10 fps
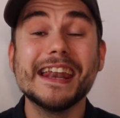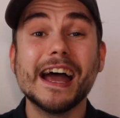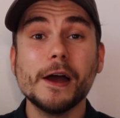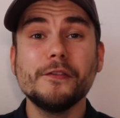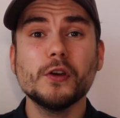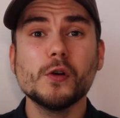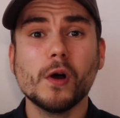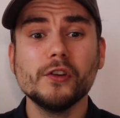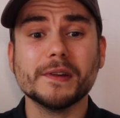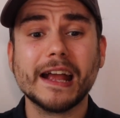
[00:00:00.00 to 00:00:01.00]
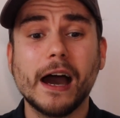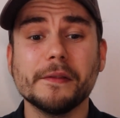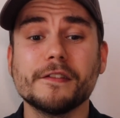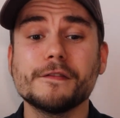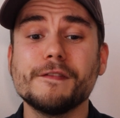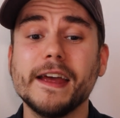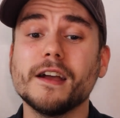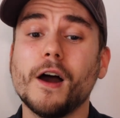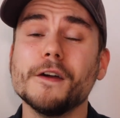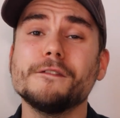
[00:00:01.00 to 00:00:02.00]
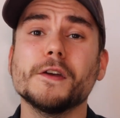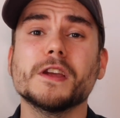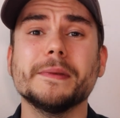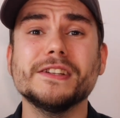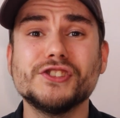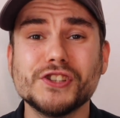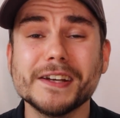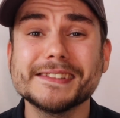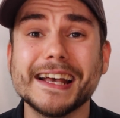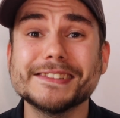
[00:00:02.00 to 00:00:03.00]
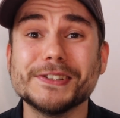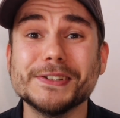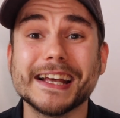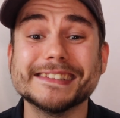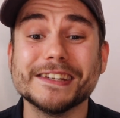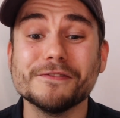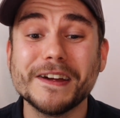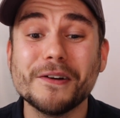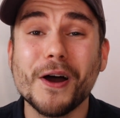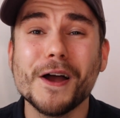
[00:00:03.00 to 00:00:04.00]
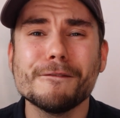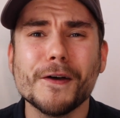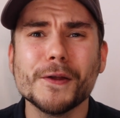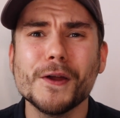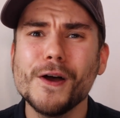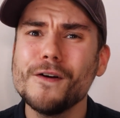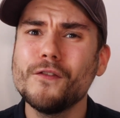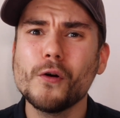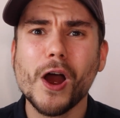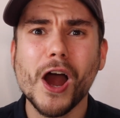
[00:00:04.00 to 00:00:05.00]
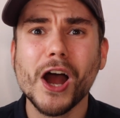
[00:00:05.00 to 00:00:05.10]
Now, if you're wondering how this fake iPhone can be just as good as the real iPhone for